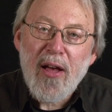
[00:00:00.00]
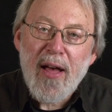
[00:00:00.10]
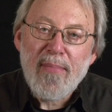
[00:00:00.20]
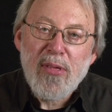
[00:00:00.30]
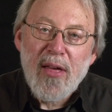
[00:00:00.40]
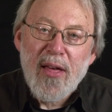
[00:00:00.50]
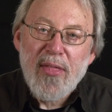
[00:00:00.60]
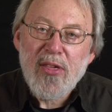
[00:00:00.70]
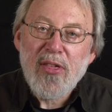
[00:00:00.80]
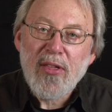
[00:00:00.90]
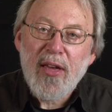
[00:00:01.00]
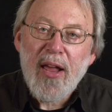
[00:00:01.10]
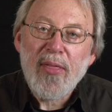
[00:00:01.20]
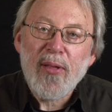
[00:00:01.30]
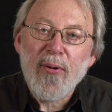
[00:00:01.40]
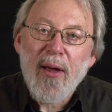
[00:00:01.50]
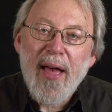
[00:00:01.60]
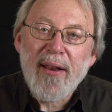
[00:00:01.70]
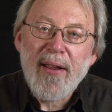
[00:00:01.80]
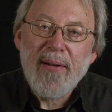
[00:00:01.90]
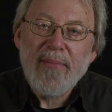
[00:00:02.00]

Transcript: Times, this is Kenneth Turan.